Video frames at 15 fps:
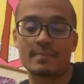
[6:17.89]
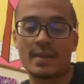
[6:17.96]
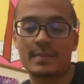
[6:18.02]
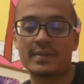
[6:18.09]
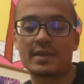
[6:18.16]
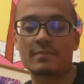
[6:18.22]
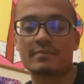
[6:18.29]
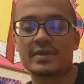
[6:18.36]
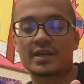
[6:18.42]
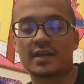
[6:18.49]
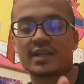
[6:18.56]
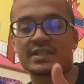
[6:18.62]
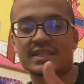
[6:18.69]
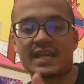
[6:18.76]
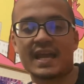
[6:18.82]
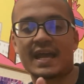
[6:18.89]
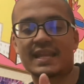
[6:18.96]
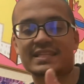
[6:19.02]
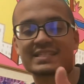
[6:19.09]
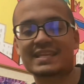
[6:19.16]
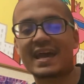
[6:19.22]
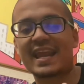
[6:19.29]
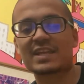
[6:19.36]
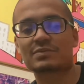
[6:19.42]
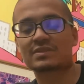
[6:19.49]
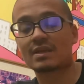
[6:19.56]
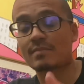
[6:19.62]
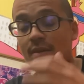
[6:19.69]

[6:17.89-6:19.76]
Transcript: maybe because he had status with them,